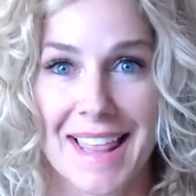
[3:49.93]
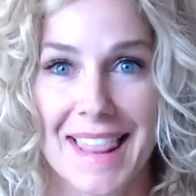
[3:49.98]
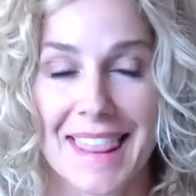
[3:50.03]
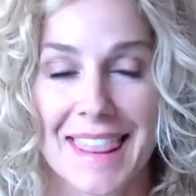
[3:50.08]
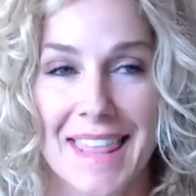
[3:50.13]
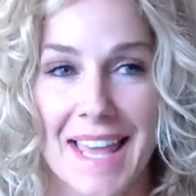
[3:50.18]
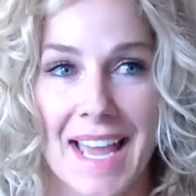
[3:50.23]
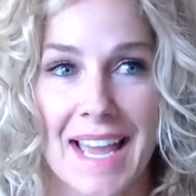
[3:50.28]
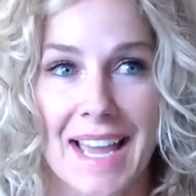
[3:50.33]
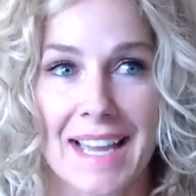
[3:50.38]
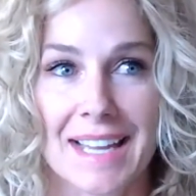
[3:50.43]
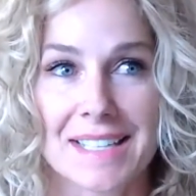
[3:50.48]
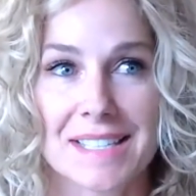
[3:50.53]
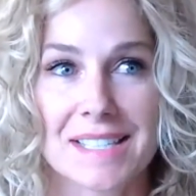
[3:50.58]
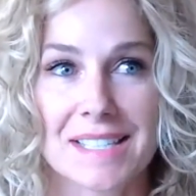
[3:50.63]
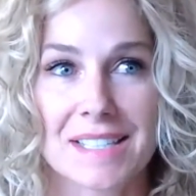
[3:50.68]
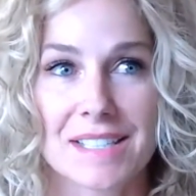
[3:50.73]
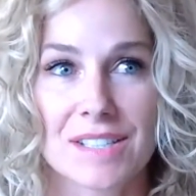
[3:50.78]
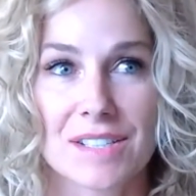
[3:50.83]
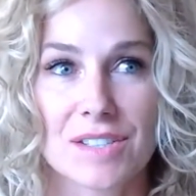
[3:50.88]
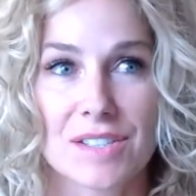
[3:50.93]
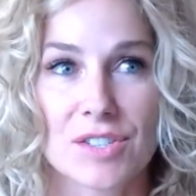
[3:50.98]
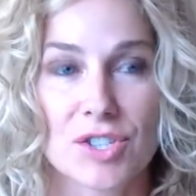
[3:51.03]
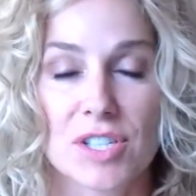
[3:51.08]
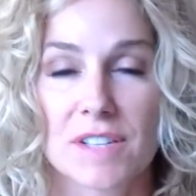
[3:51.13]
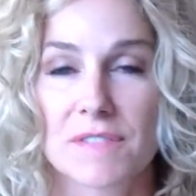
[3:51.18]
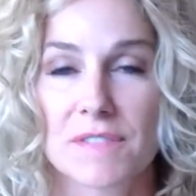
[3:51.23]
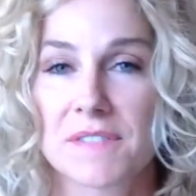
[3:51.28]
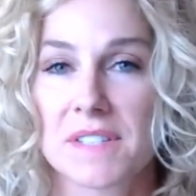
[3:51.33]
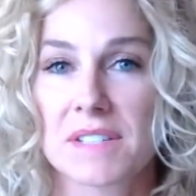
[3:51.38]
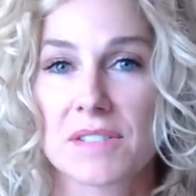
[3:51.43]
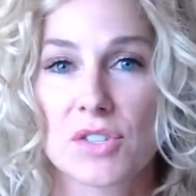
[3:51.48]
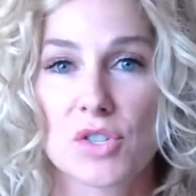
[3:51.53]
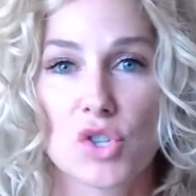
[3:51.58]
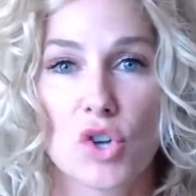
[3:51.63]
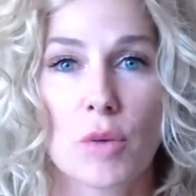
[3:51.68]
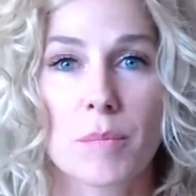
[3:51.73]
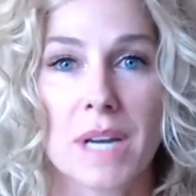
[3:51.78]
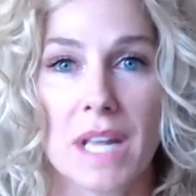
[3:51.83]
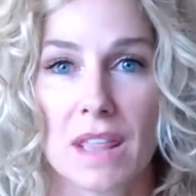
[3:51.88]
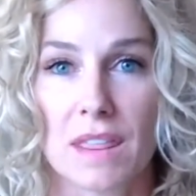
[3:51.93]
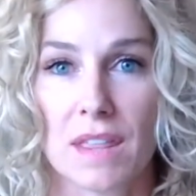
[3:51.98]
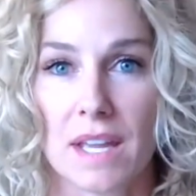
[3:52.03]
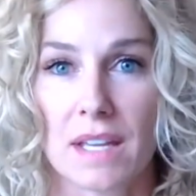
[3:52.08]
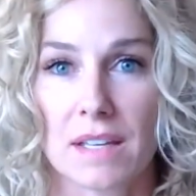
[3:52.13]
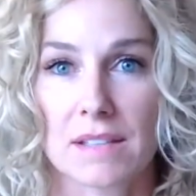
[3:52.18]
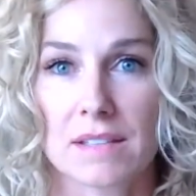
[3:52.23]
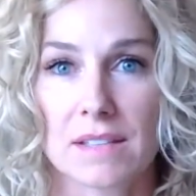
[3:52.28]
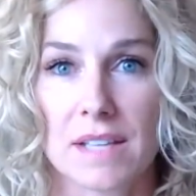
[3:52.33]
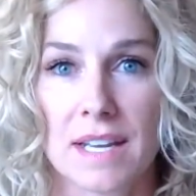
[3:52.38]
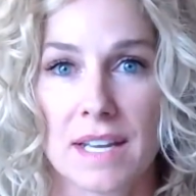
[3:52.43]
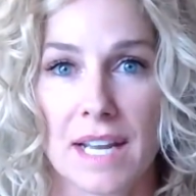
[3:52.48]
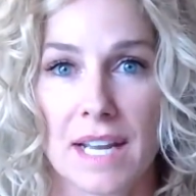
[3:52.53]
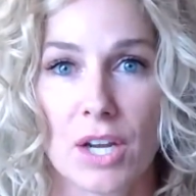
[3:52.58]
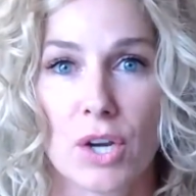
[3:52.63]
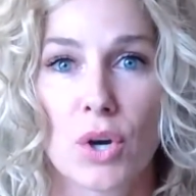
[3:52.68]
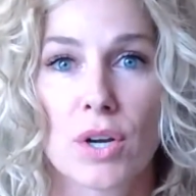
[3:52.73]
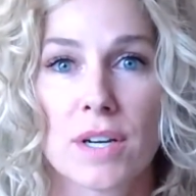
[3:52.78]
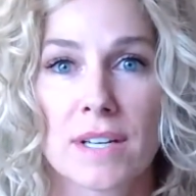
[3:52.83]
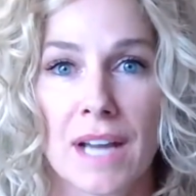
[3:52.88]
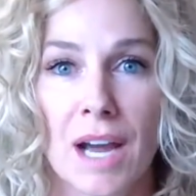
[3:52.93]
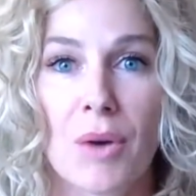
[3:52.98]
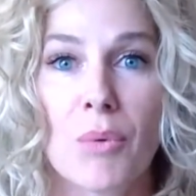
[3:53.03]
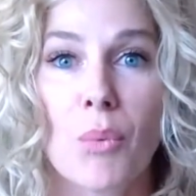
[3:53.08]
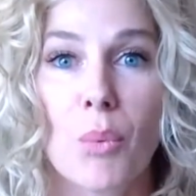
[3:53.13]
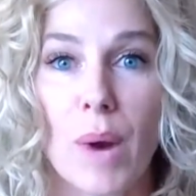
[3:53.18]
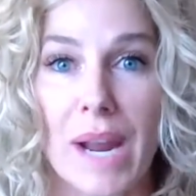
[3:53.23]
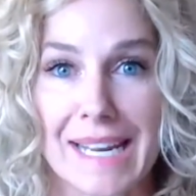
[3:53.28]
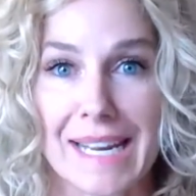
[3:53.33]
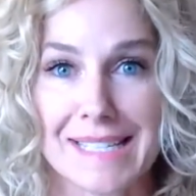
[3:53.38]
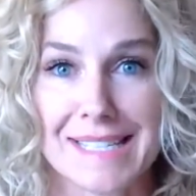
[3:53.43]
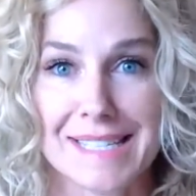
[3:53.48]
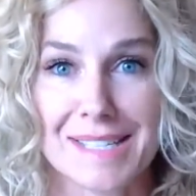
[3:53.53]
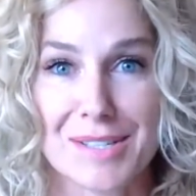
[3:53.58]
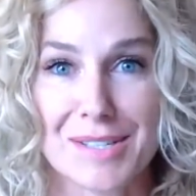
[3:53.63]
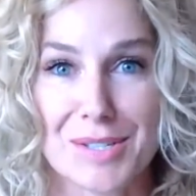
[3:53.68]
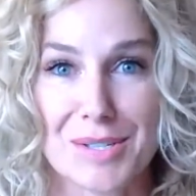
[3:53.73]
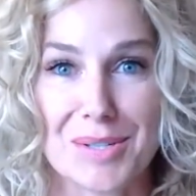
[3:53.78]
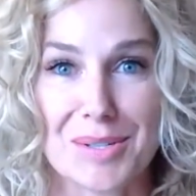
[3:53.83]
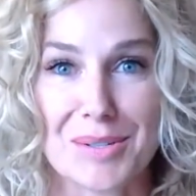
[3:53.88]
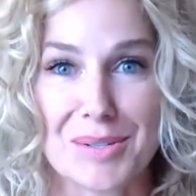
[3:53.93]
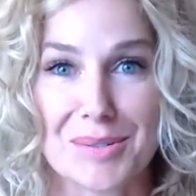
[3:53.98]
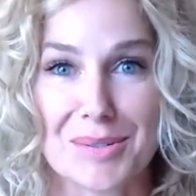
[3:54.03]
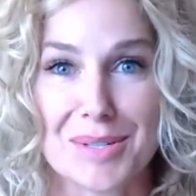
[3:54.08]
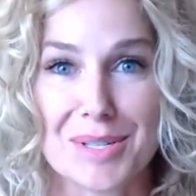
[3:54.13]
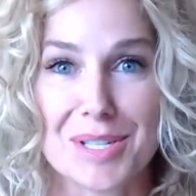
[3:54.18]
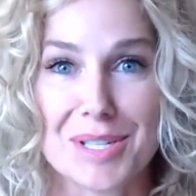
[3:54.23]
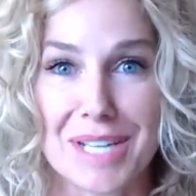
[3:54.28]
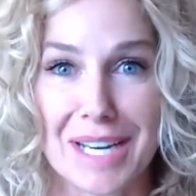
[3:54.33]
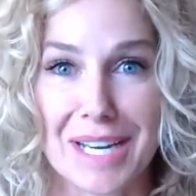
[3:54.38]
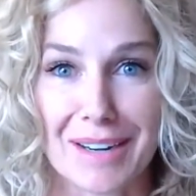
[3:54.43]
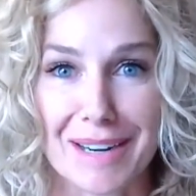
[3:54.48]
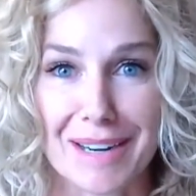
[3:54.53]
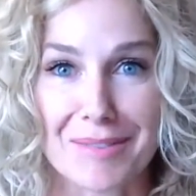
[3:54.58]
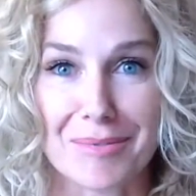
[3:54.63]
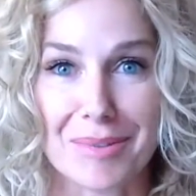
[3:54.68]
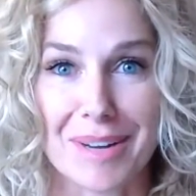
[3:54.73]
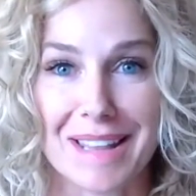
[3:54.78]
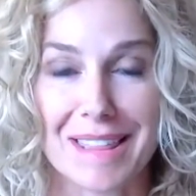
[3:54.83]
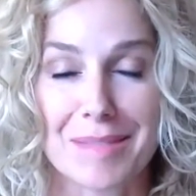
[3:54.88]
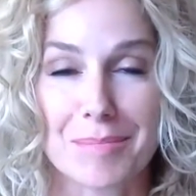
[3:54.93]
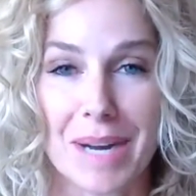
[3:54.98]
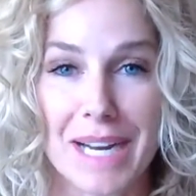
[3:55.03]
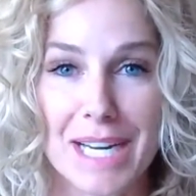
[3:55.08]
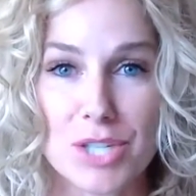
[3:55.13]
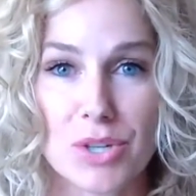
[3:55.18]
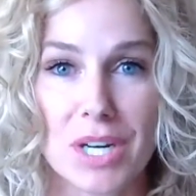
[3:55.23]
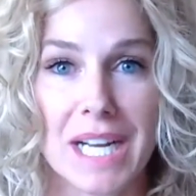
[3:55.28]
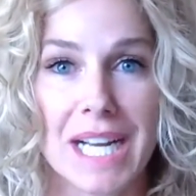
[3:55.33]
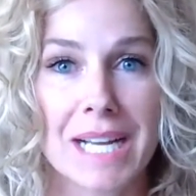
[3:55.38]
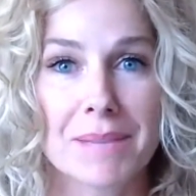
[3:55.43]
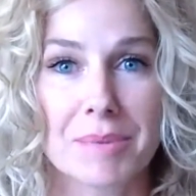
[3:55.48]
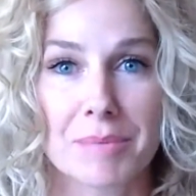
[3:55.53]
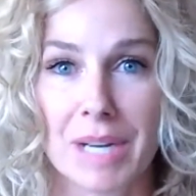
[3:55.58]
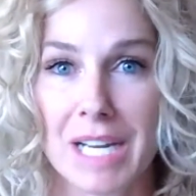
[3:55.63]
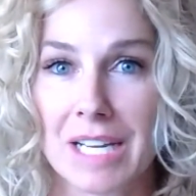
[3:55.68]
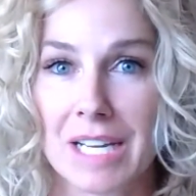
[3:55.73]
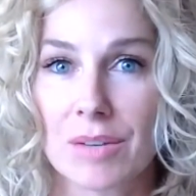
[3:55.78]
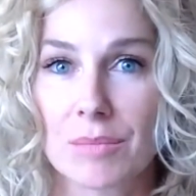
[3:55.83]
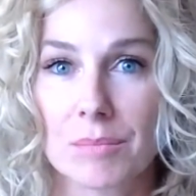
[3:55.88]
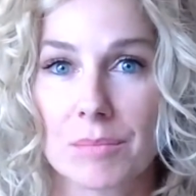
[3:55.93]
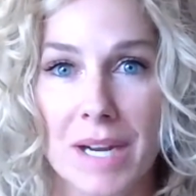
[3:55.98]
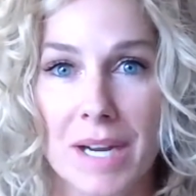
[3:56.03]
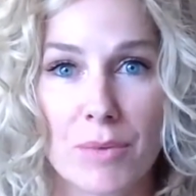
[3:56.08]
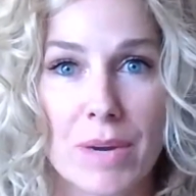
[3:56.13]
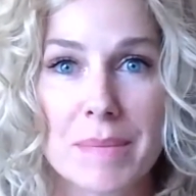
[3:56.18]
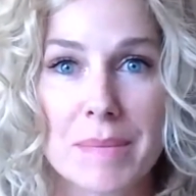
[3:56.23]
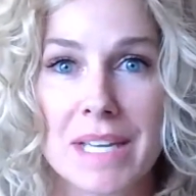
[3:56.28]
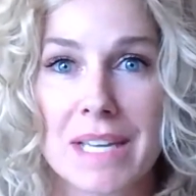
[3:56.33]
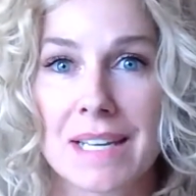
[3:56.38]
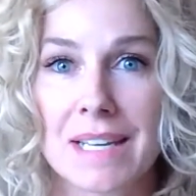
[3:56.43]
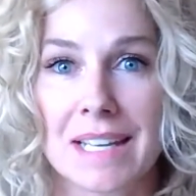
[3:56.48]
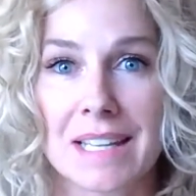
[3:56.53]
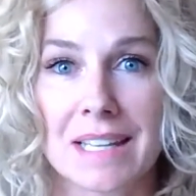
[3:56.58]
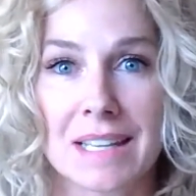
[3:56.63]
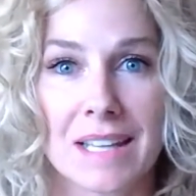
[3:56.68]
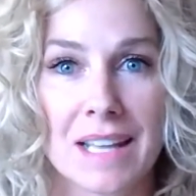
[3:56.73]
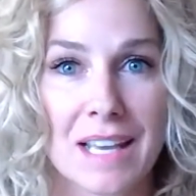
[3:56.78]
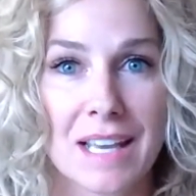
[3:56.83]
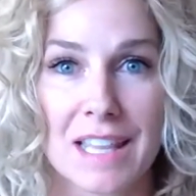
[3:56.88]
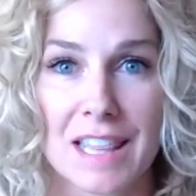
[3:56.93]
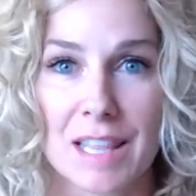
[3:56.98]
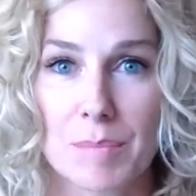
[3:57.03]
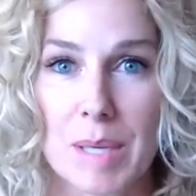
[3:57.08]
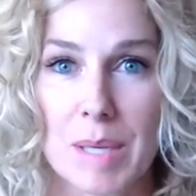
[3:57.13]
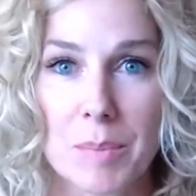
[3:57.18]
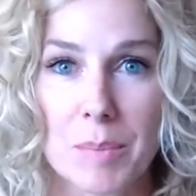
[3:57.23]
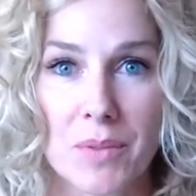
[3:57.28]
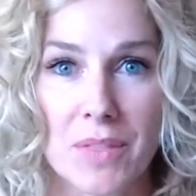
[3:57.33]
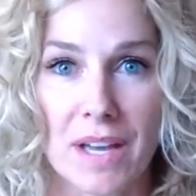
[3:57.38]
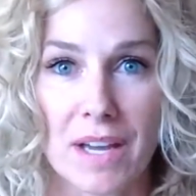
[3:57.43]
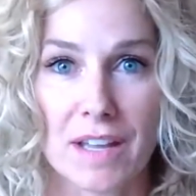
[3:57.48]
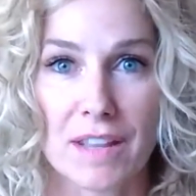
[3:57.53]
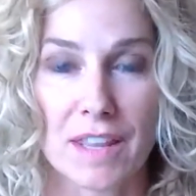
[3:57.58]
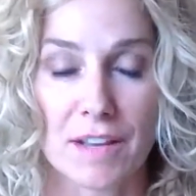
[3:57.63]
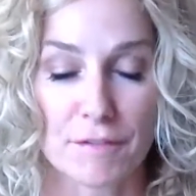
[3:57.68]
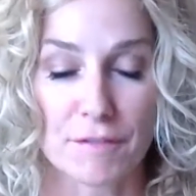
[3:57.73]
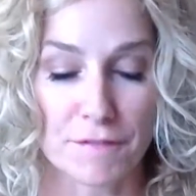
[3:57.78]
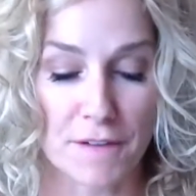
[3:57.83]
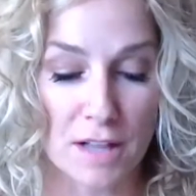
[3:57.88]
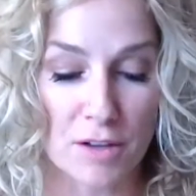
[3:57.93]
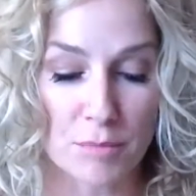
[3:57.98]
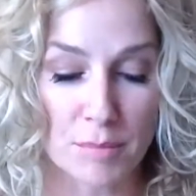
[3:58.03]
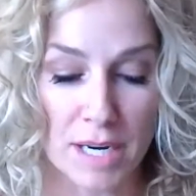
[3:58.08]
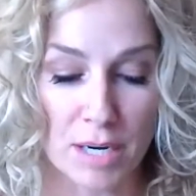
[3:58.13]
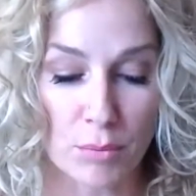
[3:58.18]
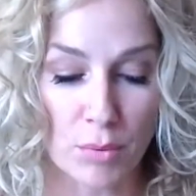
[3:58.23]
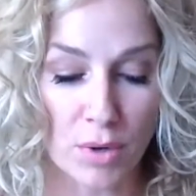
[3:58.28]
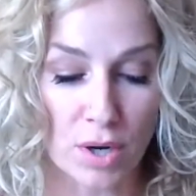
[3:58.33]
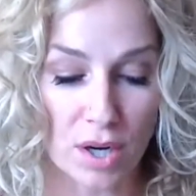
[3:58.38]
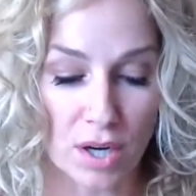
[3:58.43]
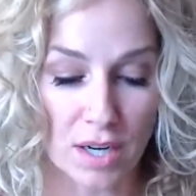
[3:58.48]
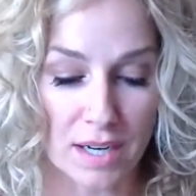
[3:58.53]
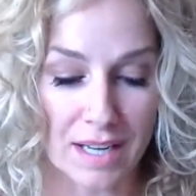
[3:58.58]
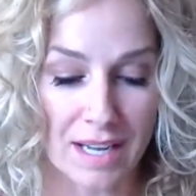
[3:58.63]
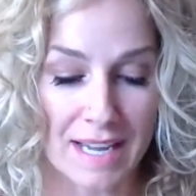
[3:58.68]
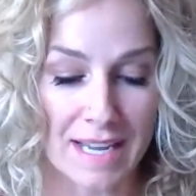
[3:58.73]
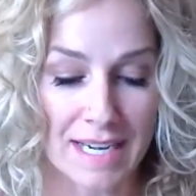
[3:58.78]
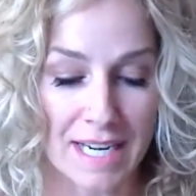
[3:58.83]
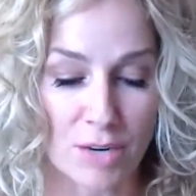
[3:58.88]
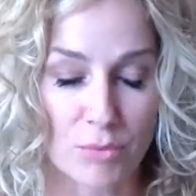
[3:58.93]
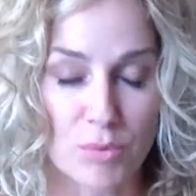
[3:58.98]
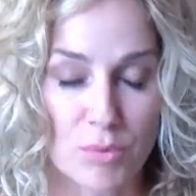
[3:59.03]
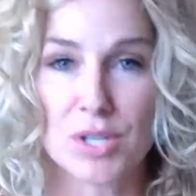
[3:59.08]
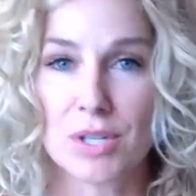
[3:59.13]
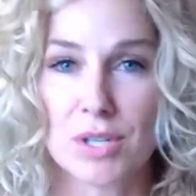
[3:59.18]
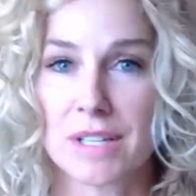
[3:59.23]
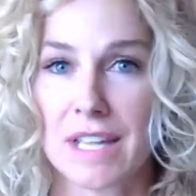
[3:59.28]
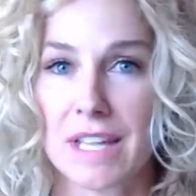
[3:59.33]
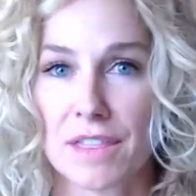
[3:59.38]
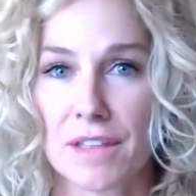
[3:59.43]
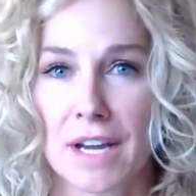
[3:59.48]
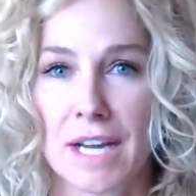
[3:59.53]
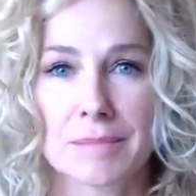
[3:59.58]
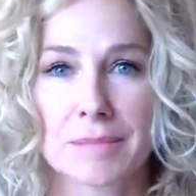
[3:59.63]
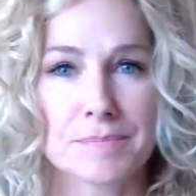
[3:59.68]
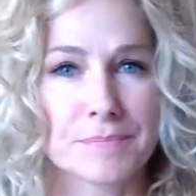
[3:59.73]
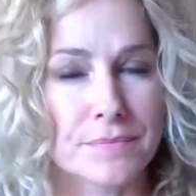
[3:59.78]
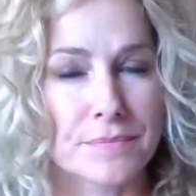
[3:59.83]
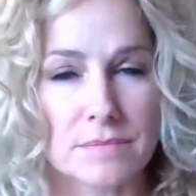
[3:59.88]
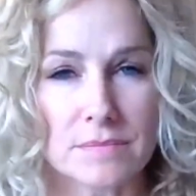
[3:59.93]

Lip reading: that shifted so many things. And I could not wait to share it with my tribe and my women and the people that follow my work. And I originally thought,